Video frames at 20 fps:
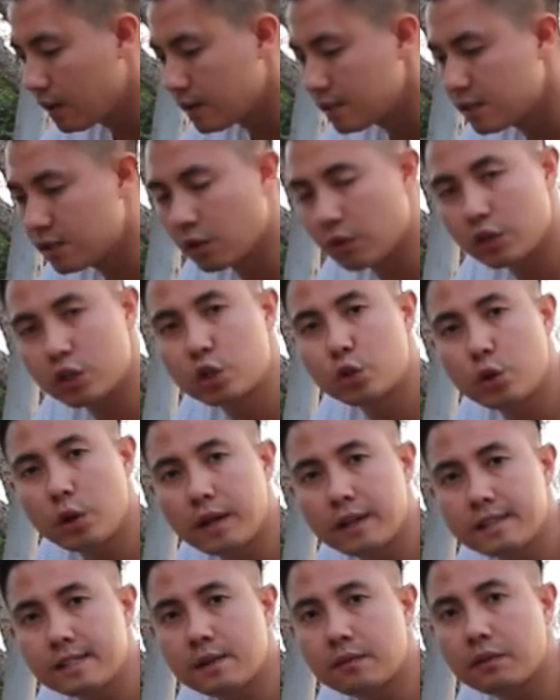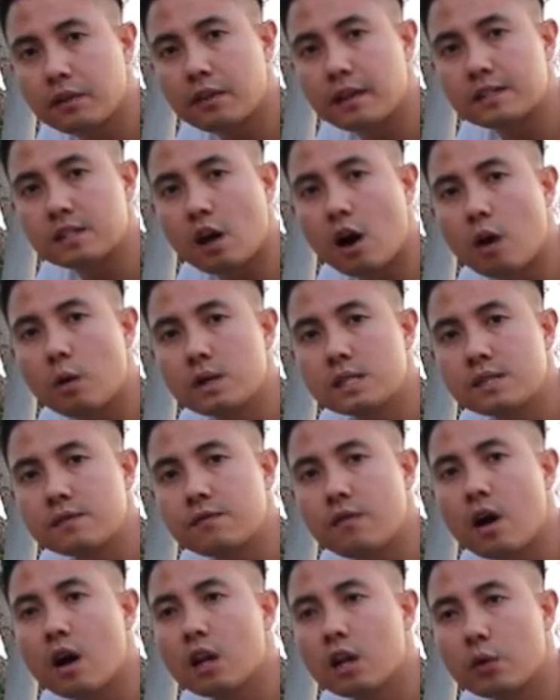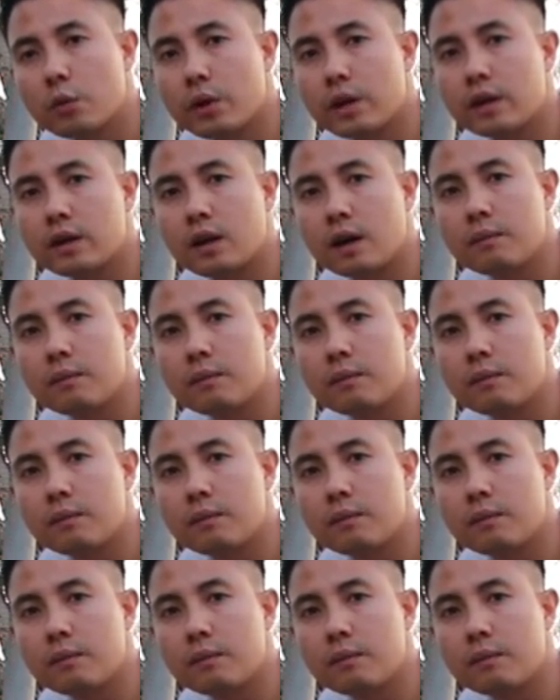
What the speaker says: So the treat is something that's always following